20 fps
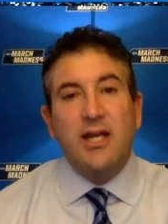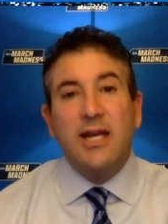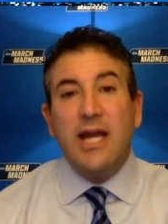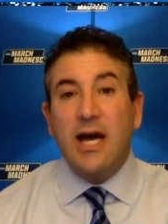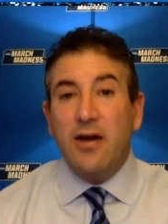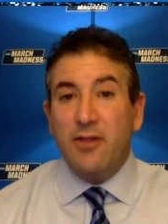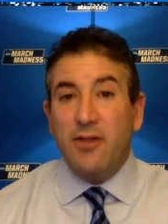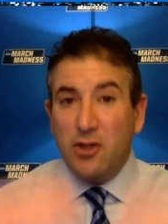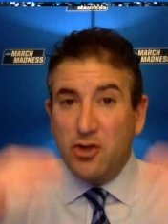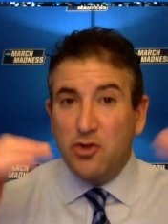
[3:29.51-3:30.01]

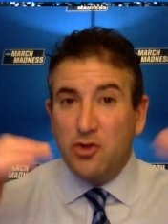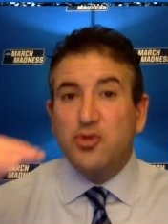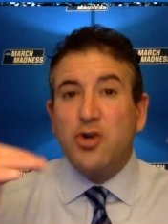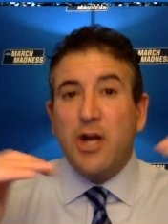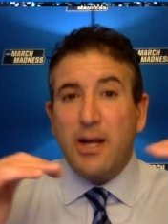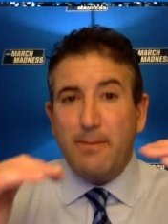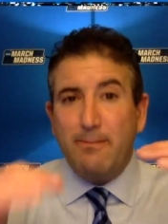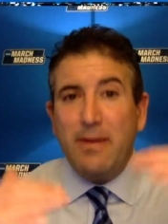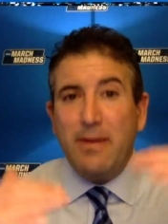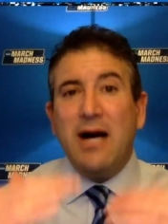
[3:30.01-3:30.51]
Now, they do
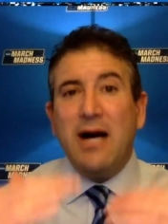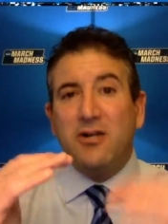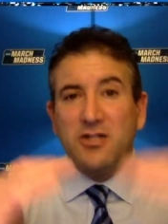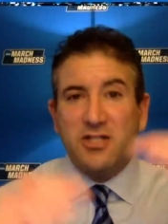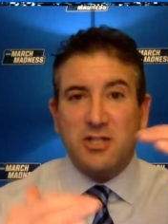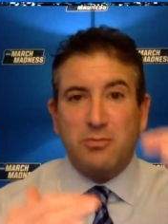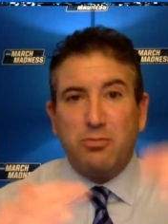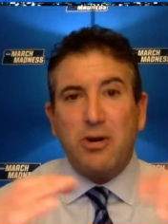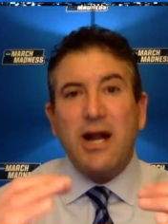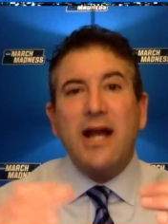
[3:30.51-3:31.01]
try to
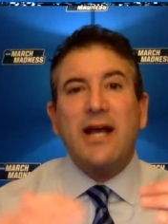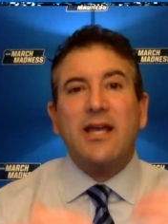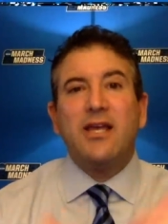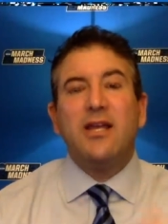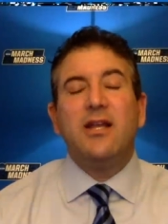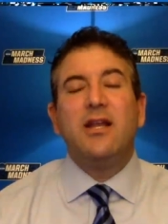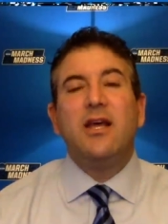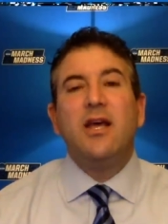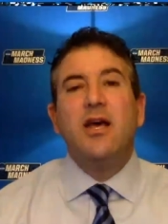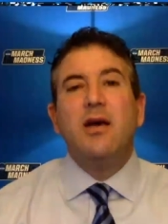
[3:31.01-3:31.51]
balance the
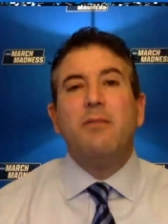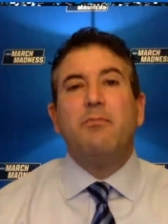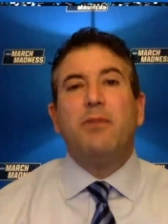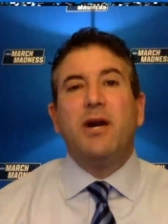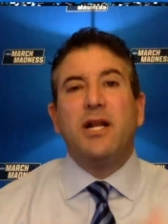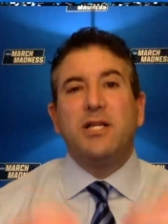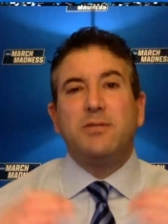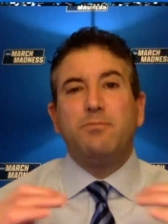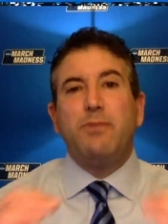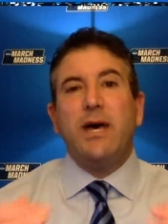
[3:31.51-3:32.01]
bracket,
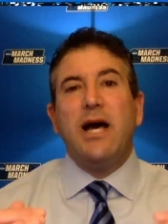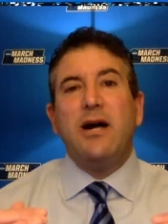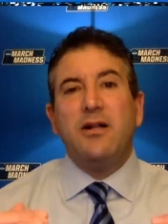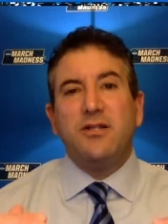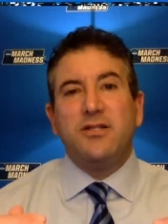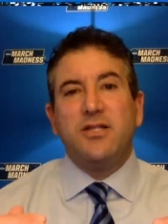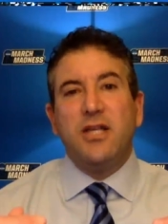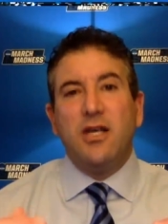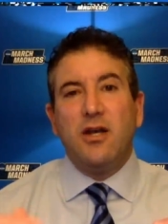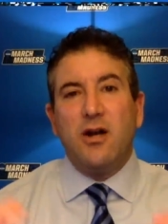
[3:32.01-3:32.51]
but it's
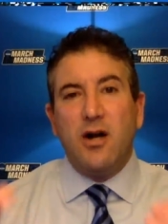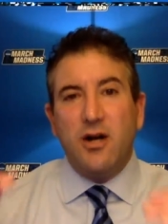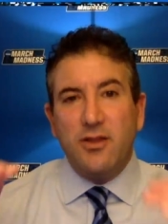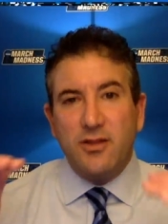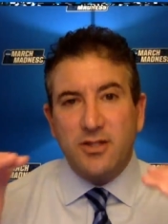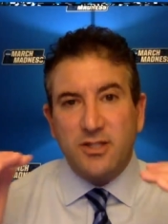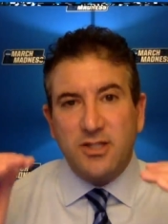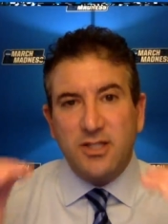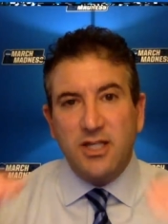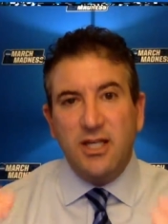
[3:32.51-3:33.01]
balancing
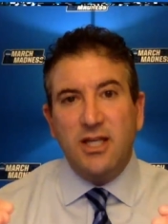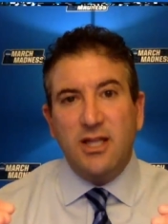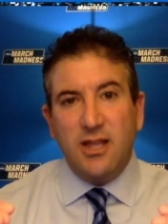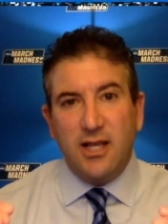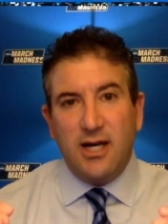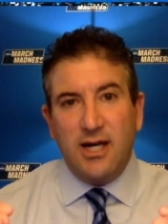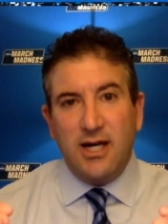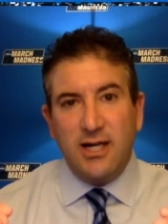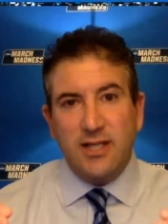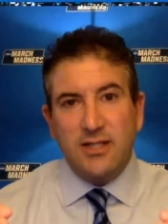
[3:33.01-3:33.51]
on the seed
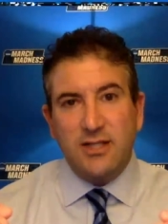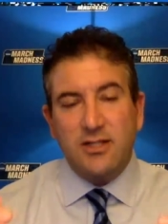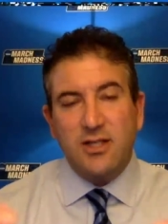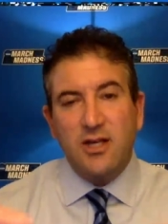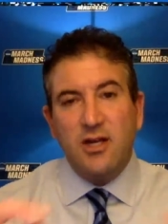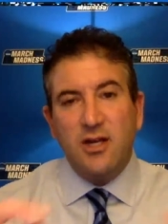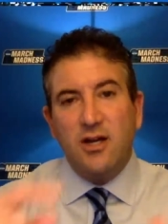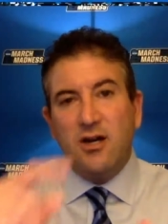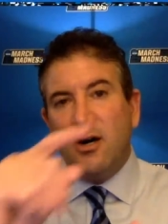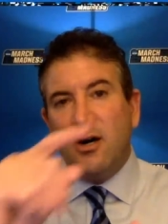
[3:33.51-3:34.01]

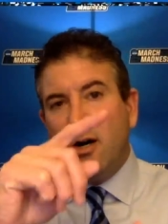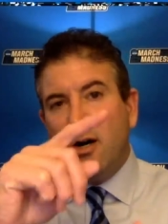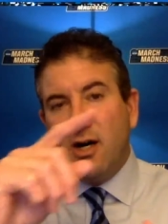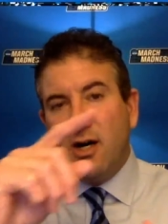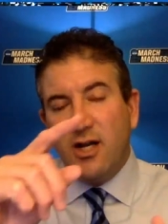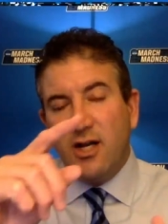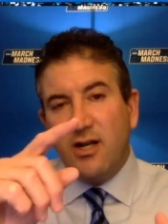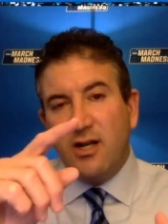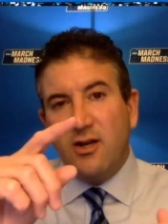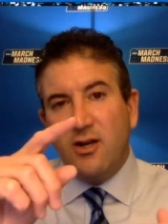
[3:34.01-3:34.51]
lines
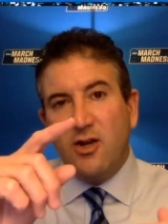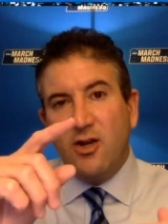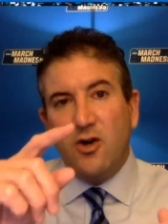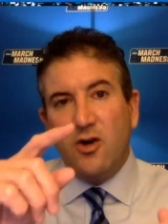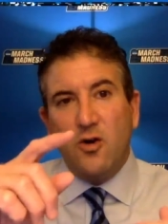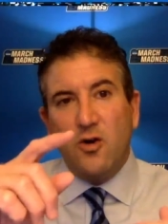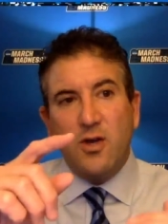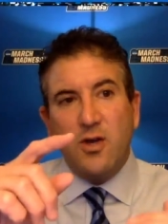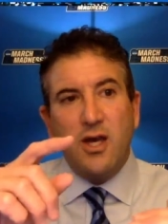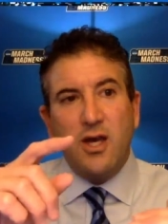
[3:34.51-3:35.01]
on, you
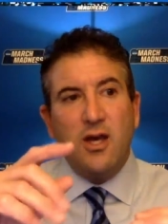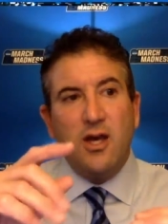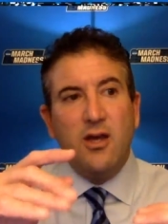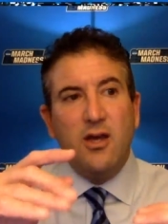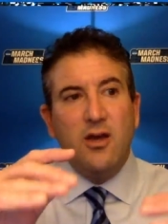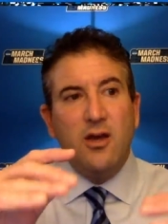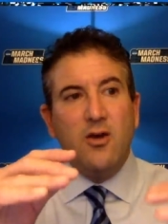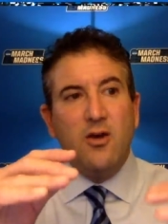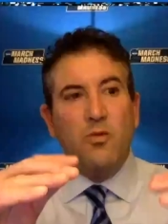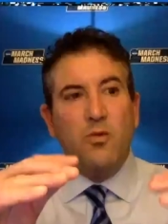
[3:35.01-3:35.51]
know,
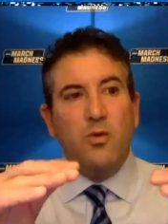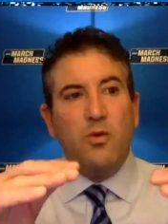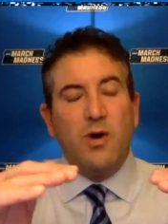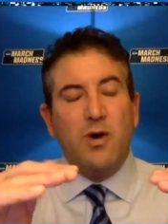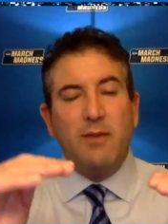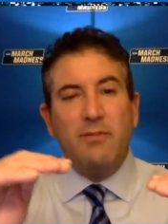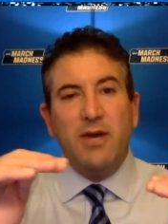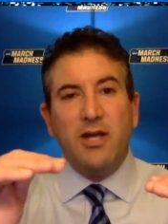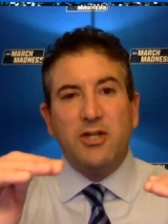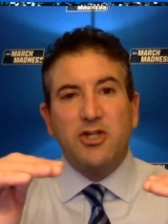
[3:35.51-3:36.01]
okay, we
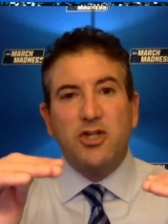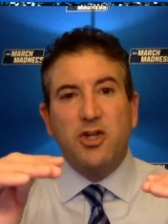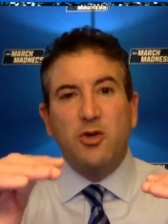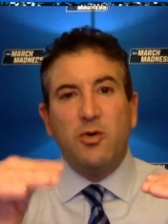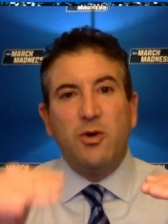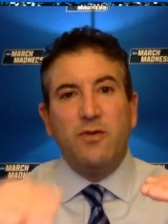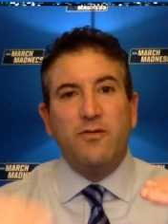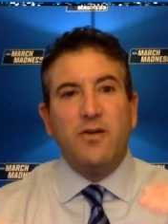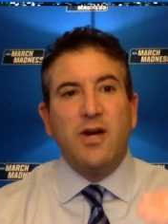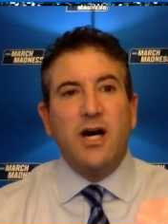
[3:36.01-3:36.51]
want to make sure
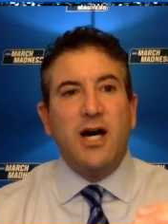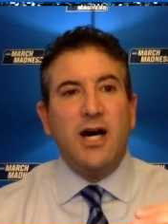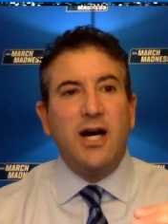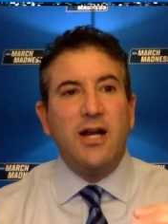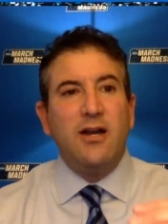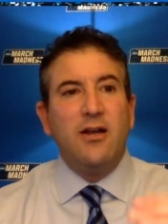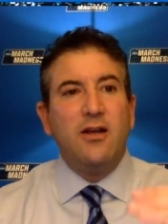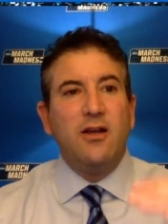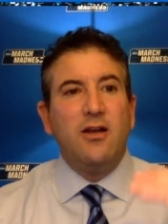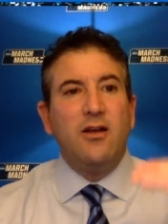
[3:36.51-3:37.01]
we've
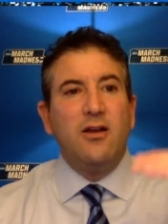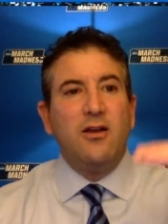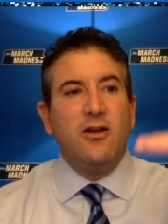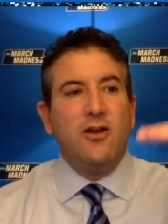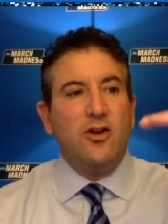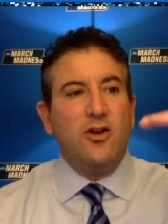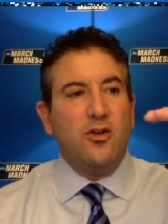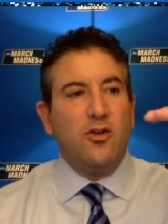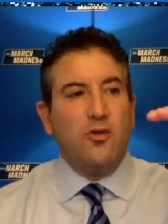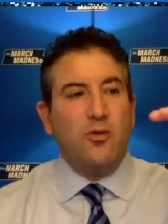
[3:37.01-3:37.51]
got,
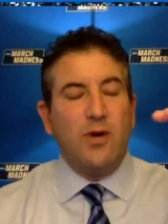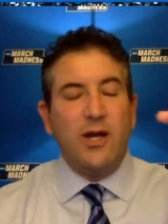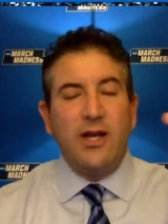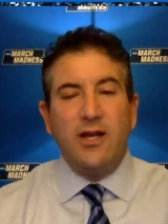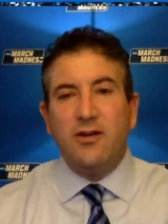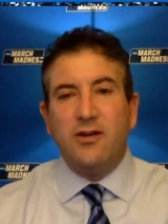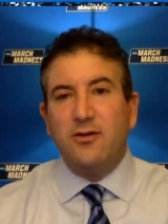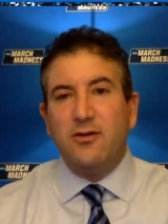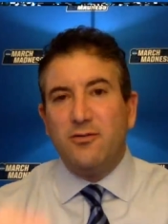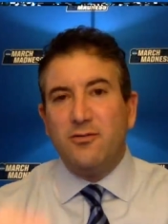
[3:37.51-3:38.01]
you know, the
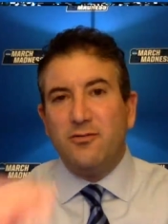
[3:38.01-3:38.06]
right,